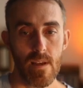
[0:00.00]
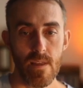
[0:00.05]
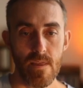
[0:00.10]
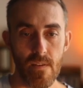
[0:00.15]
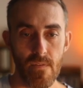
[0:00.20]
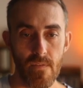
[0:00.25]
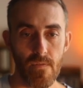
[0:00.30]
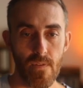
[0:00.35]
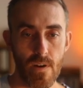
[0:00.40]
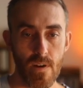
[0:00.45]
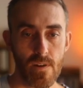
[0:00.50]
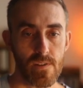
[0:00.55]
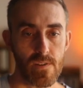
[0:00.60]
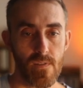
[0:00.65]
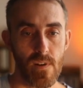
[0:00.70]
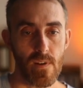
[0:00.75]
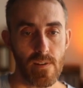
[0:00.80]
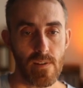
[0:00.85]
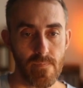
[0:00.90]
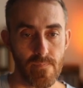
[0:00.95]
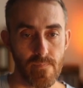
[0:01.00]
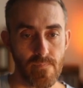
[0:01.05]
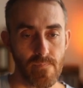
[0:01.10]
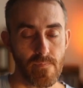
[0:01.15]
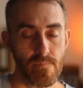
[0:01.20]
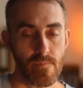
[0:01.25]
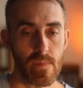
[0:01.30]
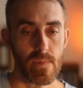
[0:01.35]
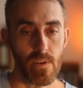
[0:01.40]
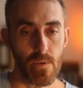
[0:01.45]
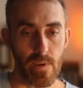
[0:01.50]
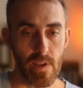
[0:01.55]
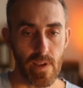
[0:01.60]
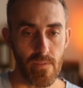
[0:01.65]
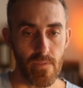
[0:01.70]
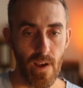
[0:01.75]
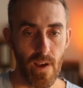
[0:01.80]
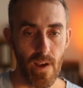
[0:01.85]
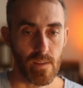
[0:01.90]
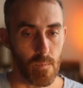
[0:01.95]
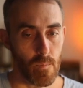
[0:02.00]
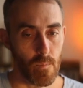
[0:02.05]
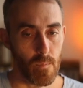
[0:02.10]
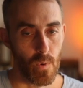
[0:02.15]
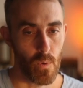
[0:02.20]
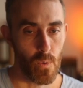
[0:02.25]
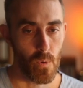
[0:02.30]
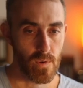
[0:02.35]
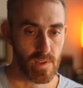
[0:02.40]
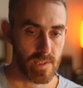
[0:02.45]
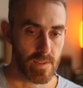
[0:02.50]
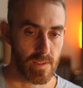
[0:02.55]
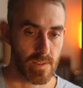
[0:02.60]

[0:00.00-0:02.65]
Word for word: The first one, you can find the most